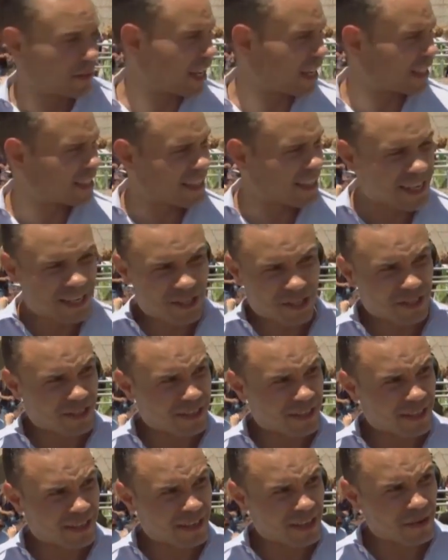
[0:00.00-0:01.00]

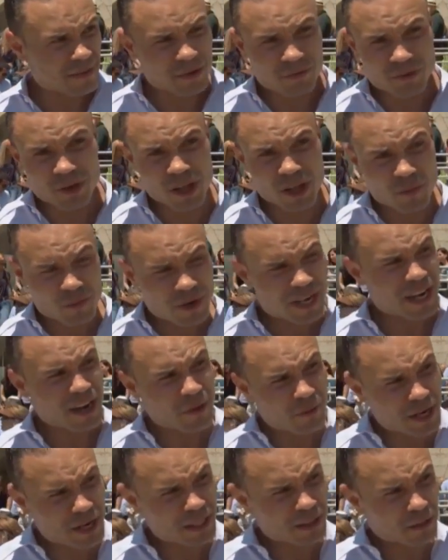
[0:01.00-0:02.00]
Taxation. I mean, are
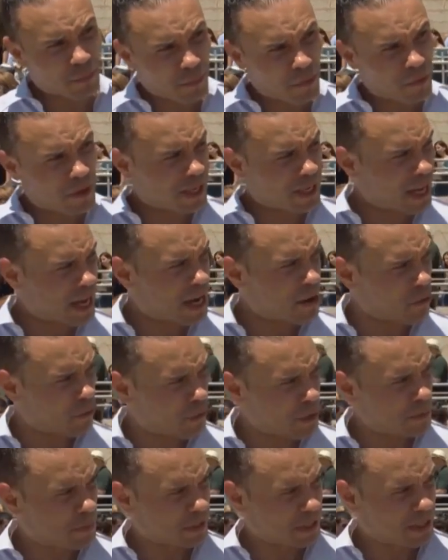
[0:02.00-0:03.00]
we at the point now
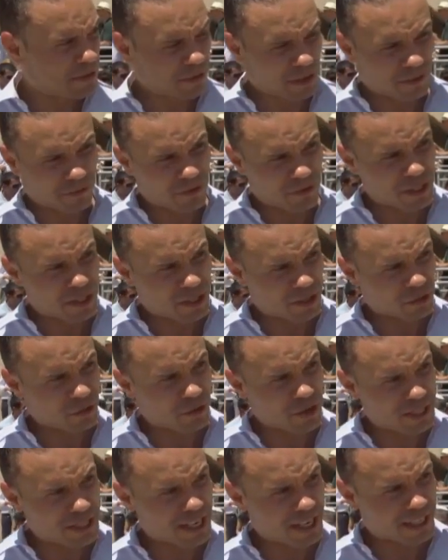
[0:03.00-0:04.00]
where we believe
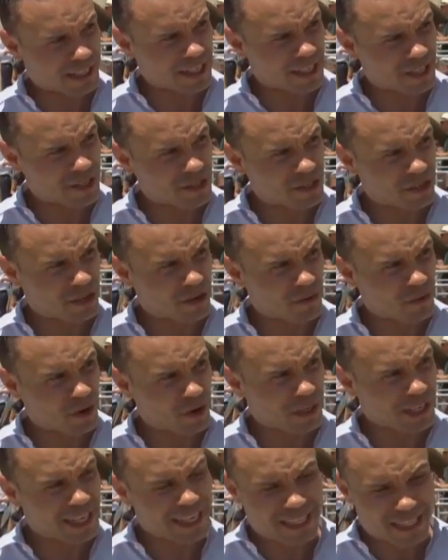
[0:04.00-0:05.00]
confiscatory taxation is going to
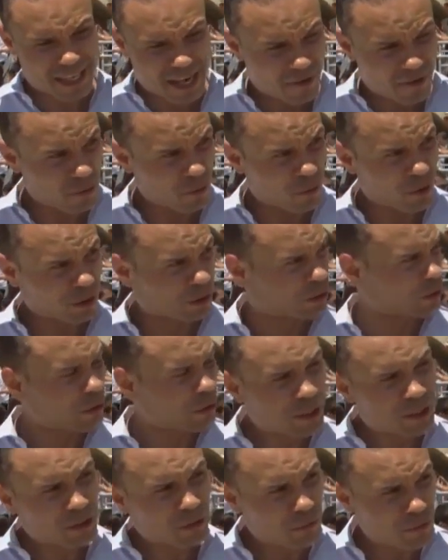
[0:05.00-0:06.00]
work? It's never worked.
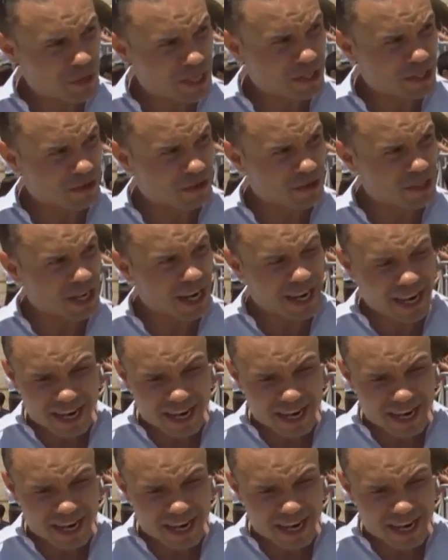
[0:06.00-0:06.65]
Look at the research.